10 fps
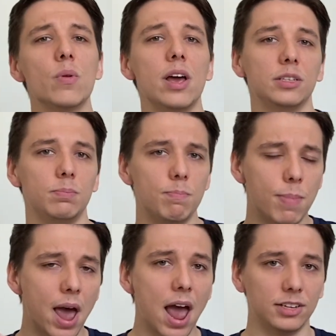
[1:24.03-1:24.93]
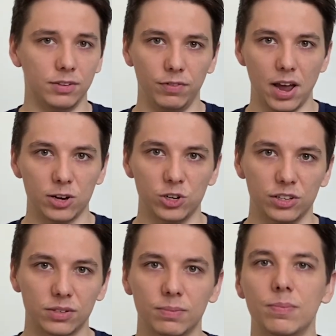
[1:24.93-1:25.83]
as passive
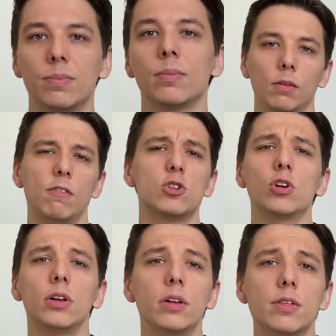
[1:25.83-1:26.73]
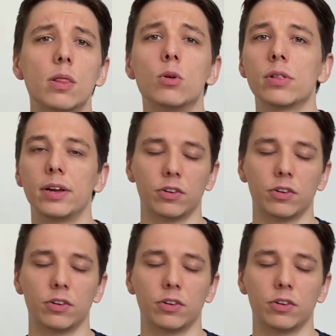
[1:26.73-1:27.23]
gadgets. Visually, they look like